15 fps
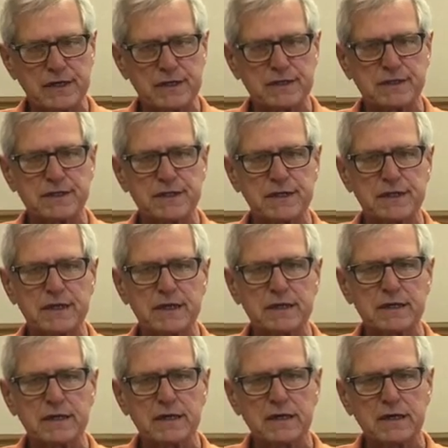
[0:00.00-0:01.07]
can see the
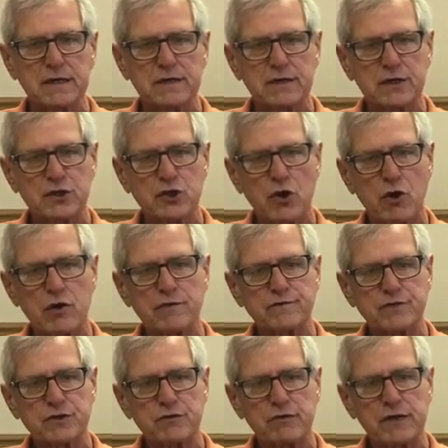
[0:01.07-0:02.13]
chart of
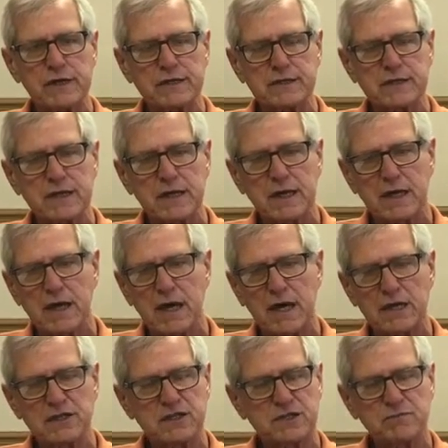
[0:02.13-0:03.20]
streets.
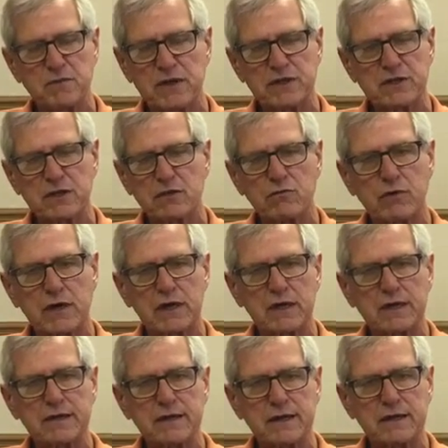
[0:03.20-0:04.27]
Just mention
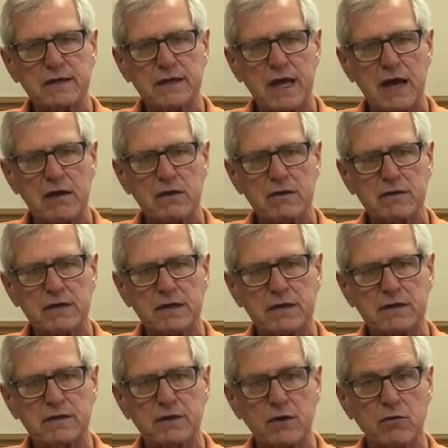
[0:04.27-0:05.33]
quickly that
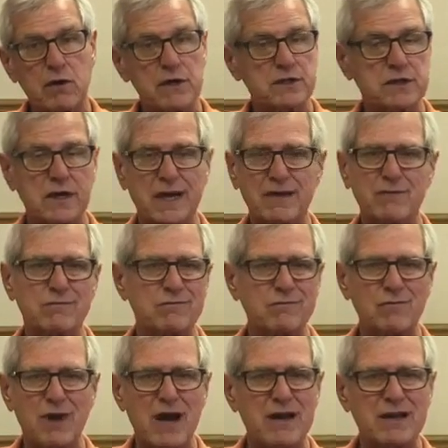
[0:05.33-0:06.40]
to the question, like,
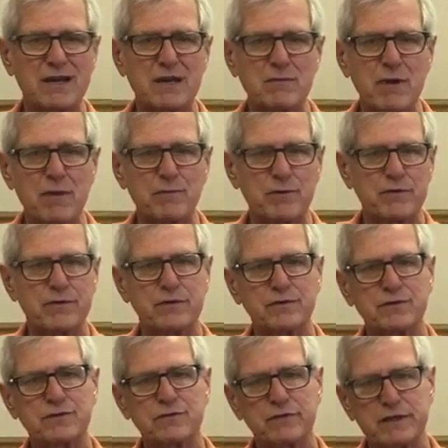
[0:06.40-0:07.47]
well, how do you come up with
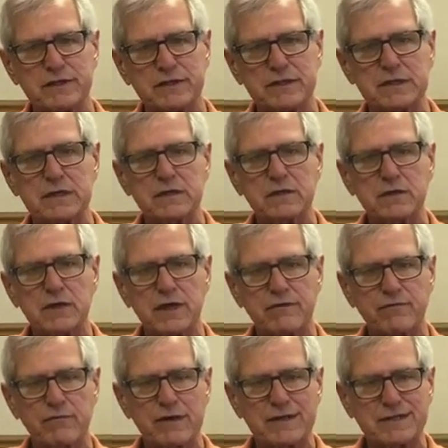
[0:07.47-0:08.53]
those streets? You know, do you
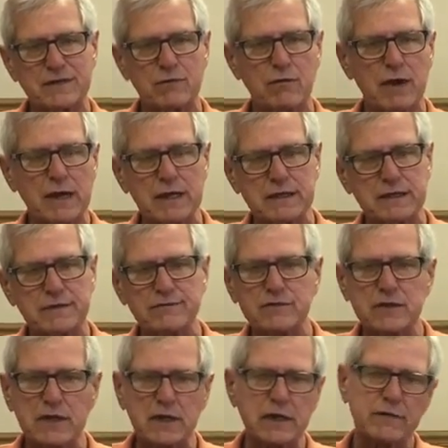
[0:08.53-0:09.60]
have friends and relatives
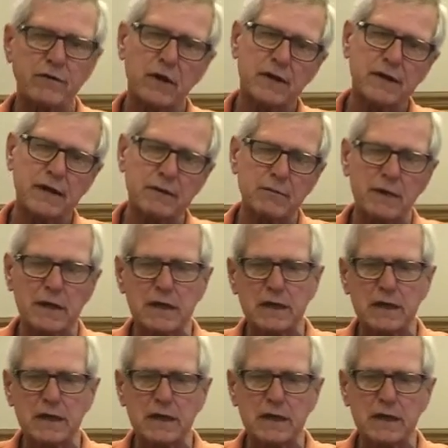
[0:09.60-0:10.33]
that live on them?